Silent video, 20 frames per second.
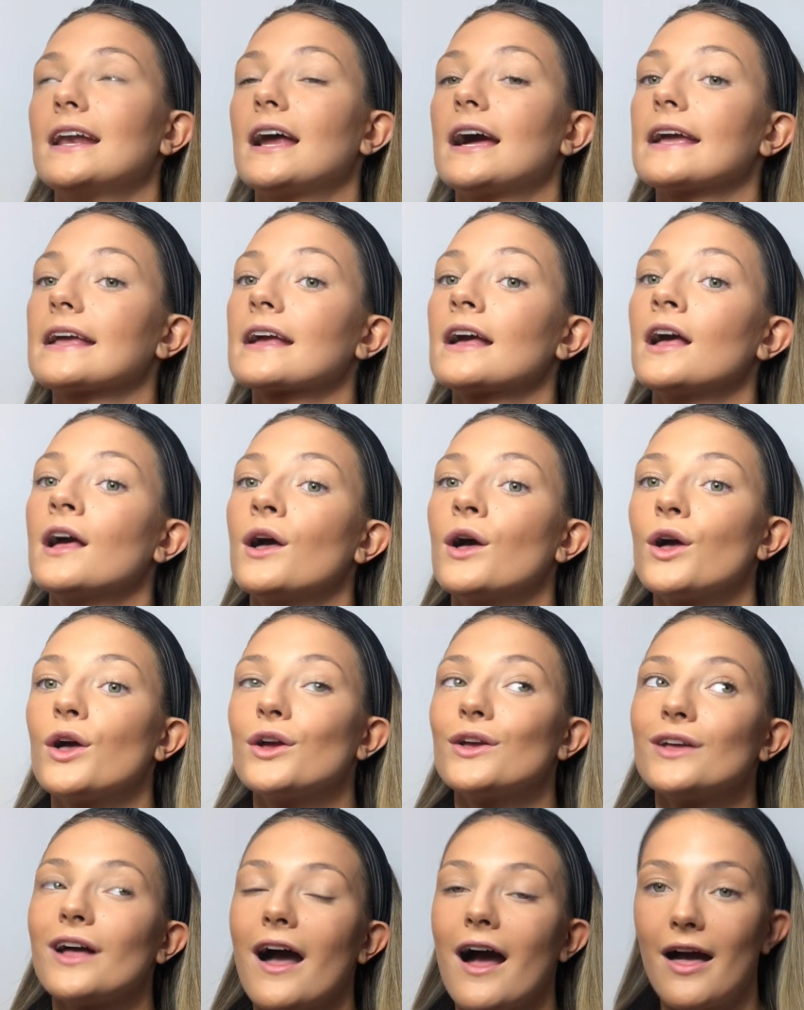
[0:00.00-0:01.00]
like,
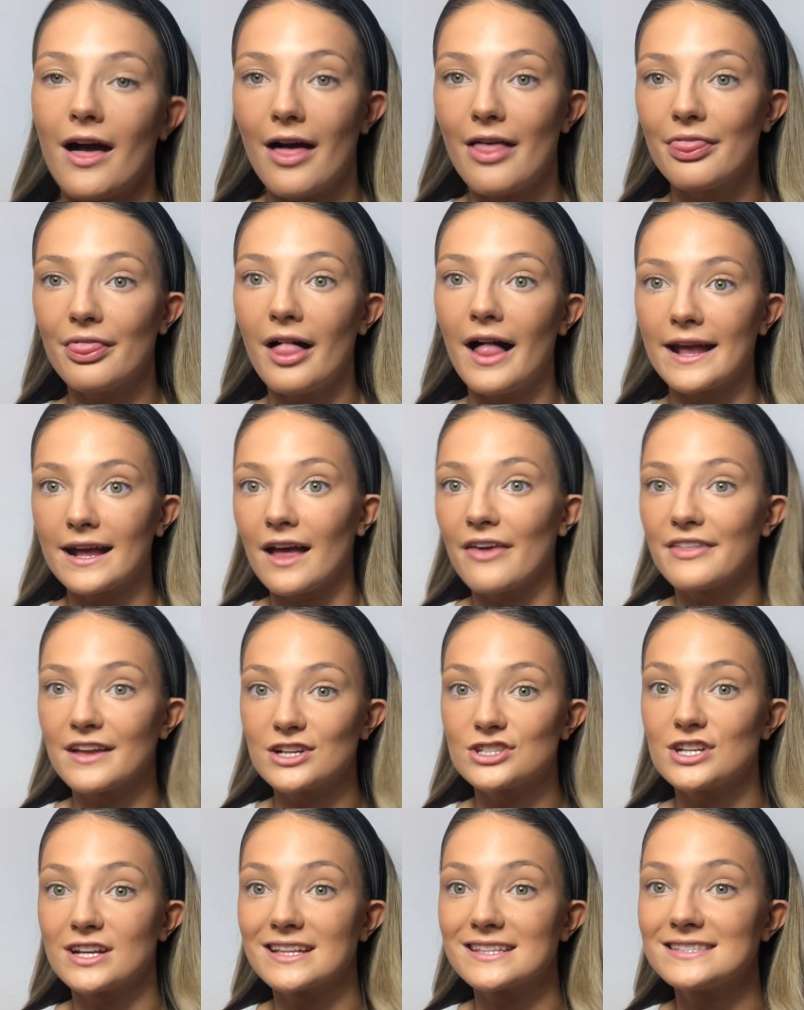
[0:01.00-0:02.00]
I
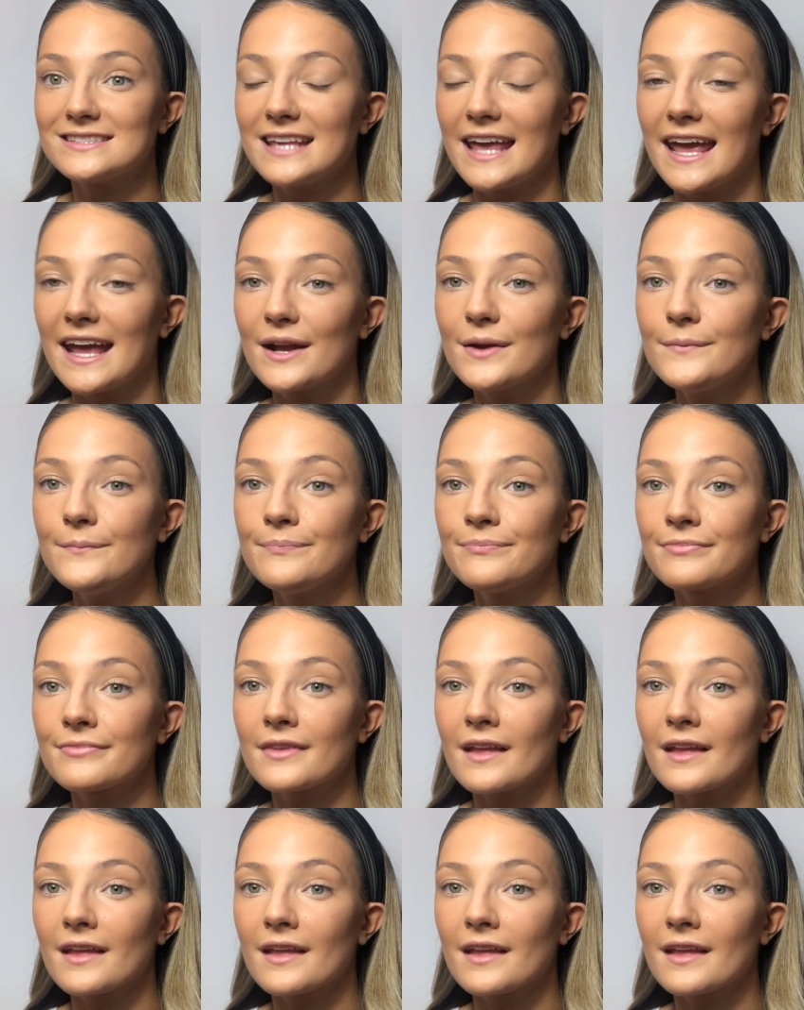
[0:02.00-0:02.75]
think she can sing.